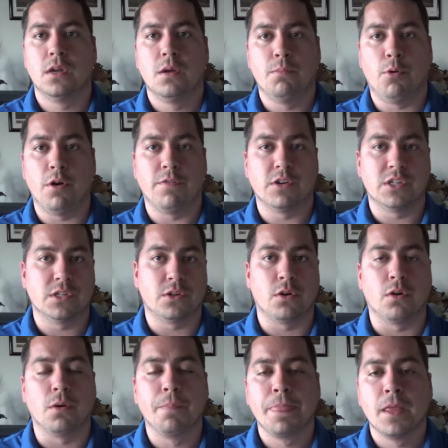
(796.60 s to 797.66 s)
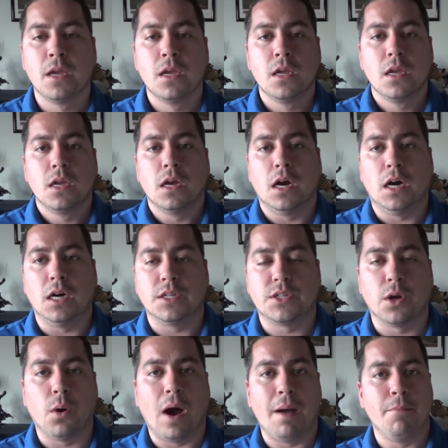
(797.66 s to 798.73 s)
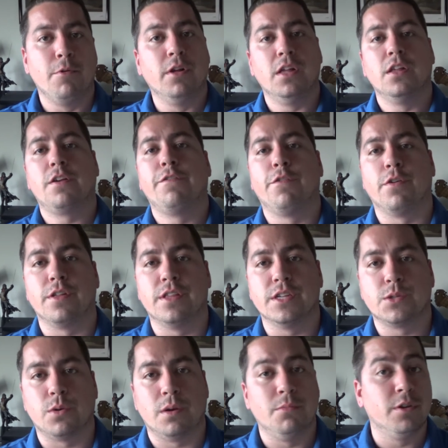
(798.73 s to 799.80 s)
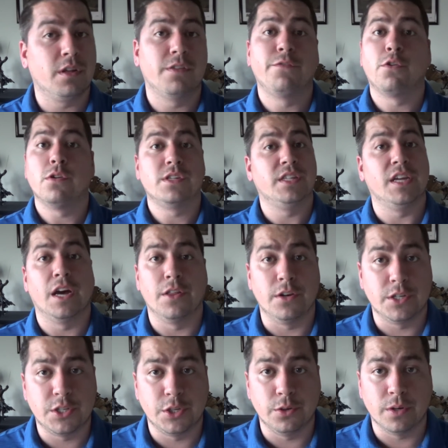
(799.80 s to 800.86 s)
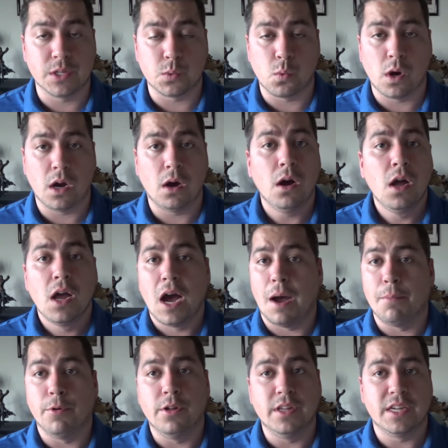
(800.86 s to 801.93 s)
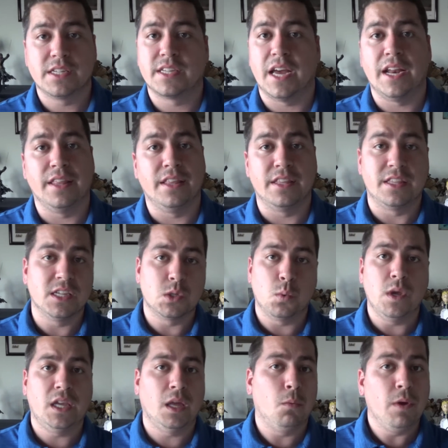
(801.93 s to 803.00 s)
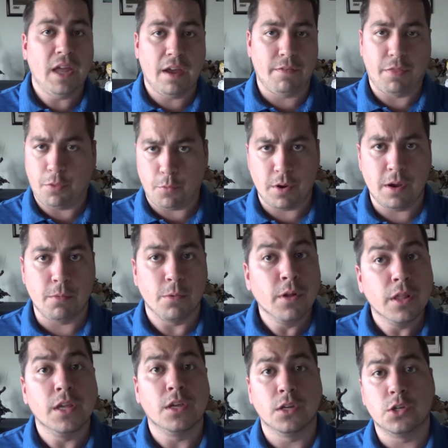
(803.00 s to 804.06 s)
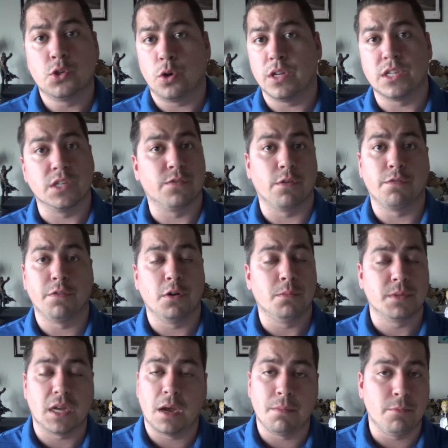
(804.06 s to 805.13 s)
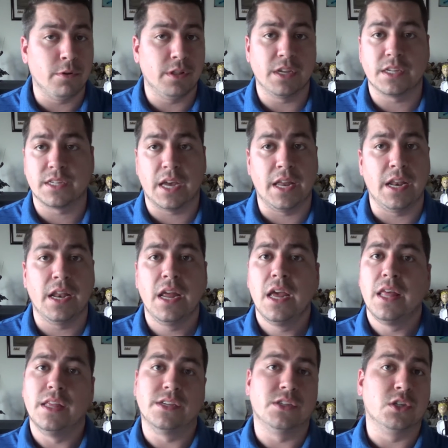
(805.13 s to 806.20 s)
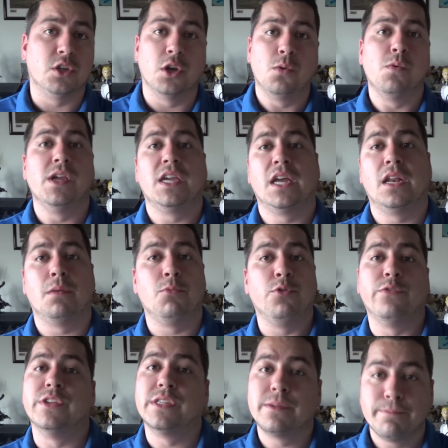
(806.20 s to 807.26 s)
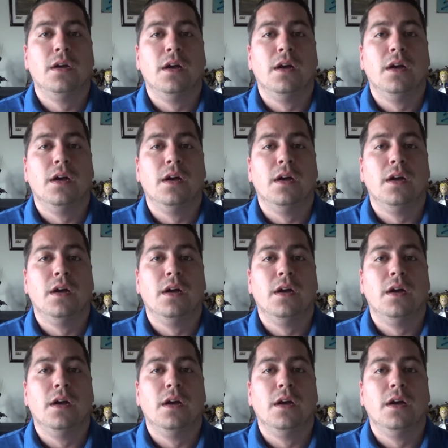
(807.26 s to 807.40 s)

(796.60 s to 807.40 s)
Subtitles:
boy versus girl. So I'm really looking forward to this one. I'm looking forward to the other 2 as well. I'm really excited that this weekend we have 3 really good choices for films. I'm really excited. This is a good weekend in movies.